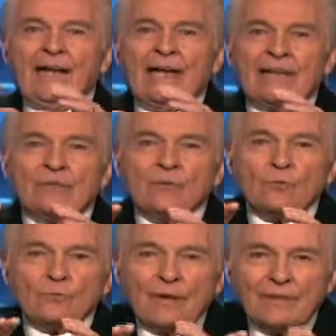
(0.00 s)
in
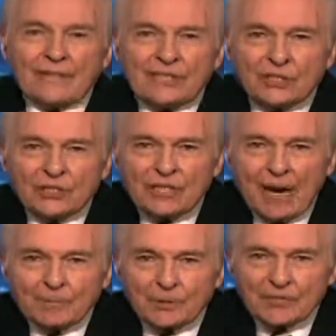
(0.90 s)
Revelation
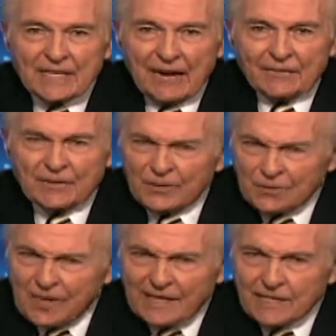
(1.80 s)
chapter 7, New
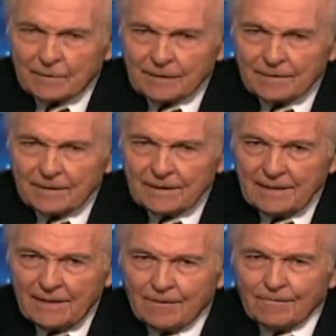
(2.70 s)
Testament,
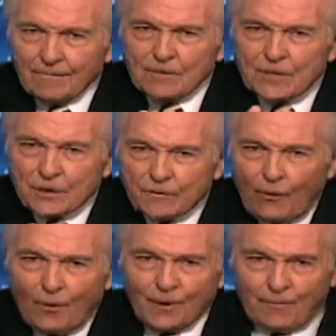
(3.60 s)
verses
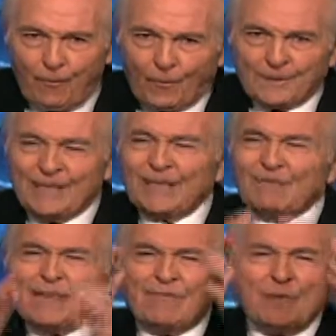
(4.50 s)
4 to
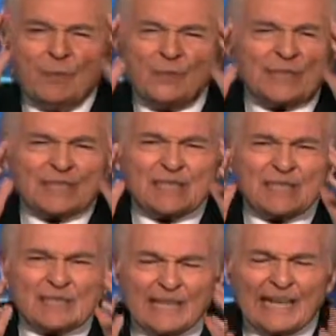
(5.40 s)
14, we have the most
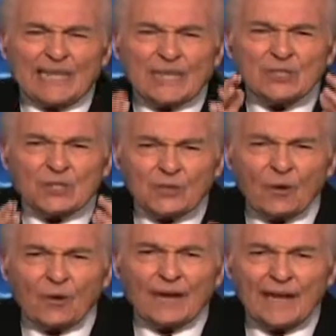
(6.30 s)
exciting
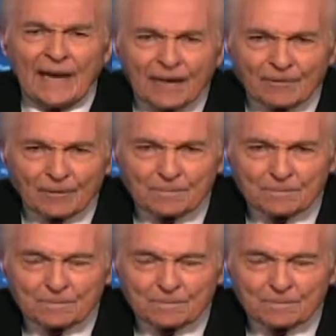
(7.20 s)
story ever.